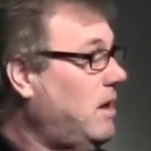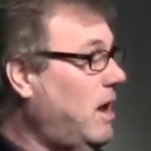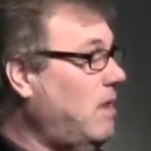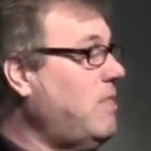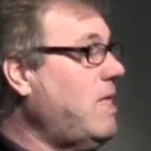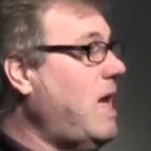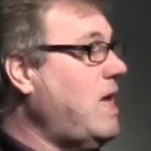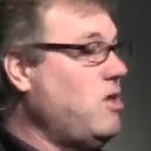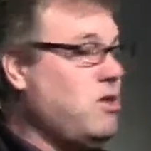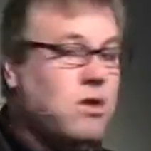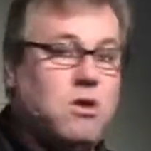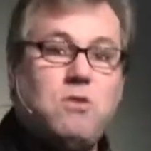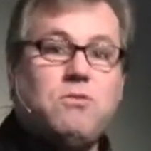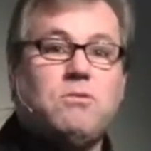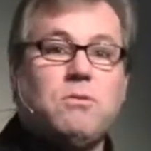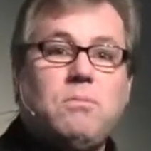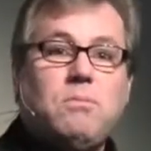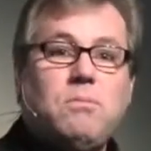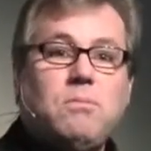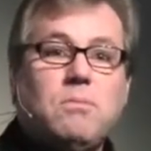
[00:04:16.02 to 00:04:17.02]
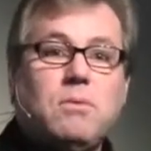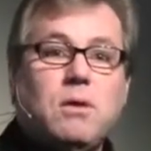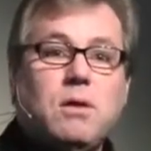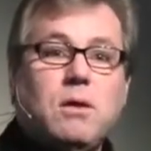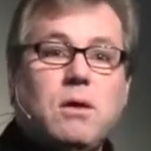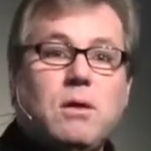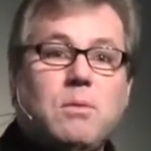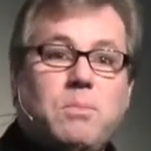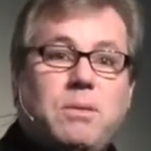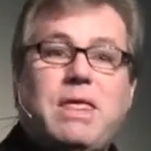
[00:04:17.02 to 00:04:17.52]
And they'd use them
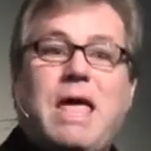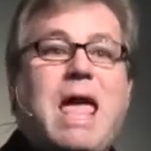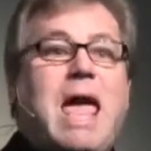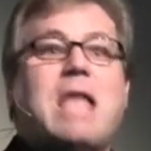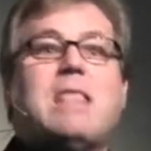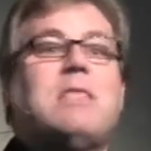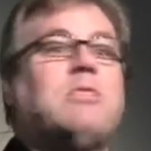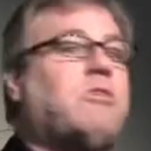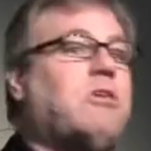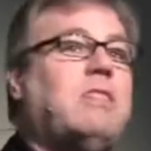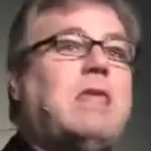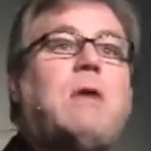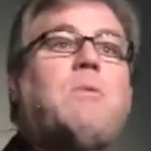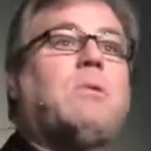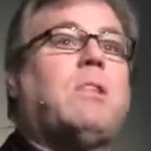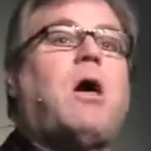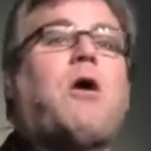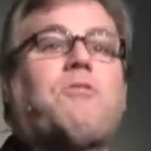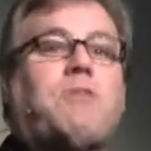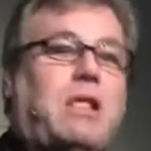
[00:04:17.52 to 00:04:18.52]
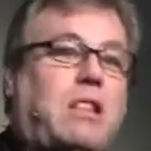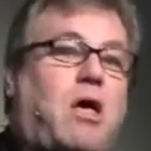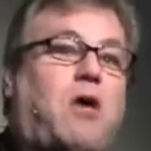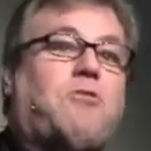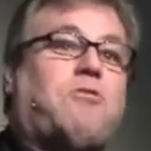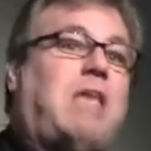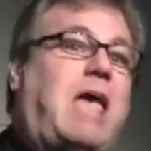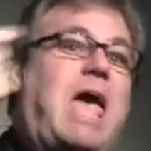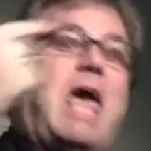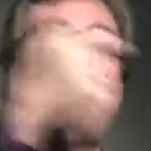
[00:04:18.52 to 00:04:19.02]
but they had, to, see, they were lost. They
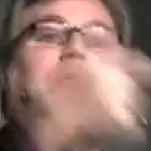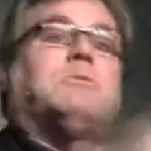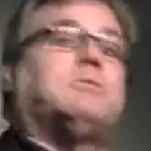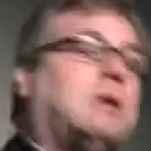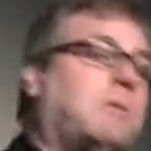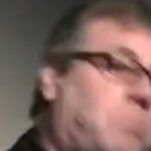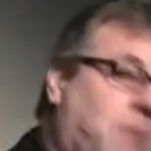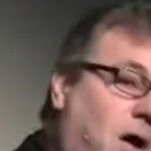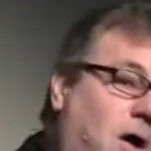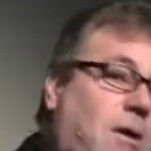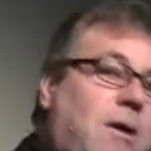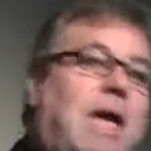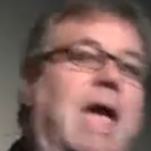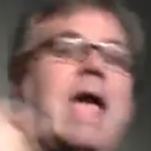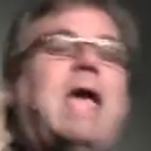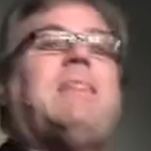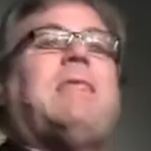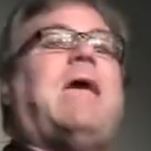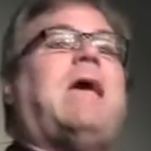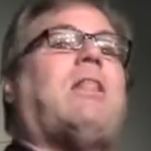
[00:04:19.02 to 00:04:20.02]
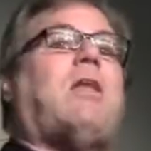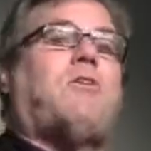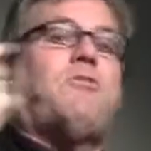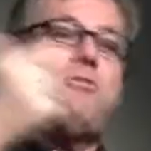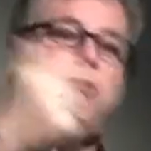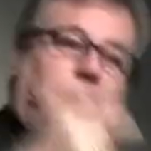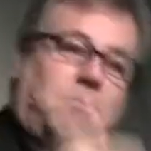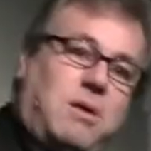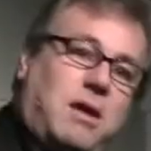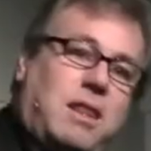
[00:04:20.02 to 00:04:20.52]
lost the animals they brought, and they had
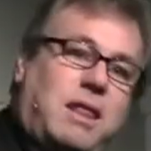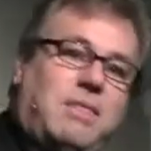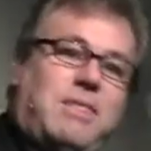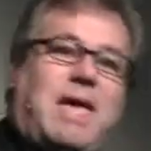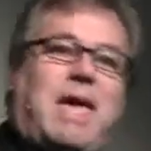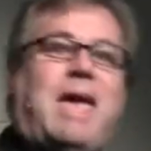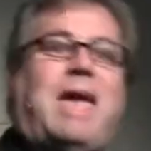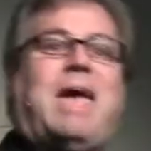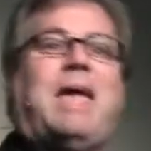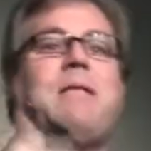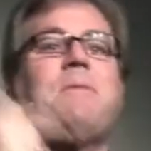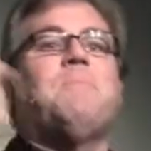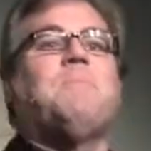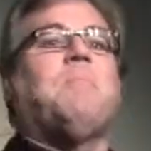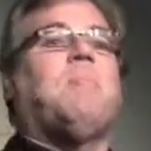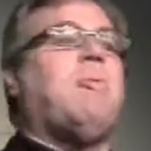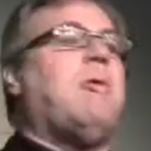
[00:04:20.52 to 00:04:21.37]
lost the money they had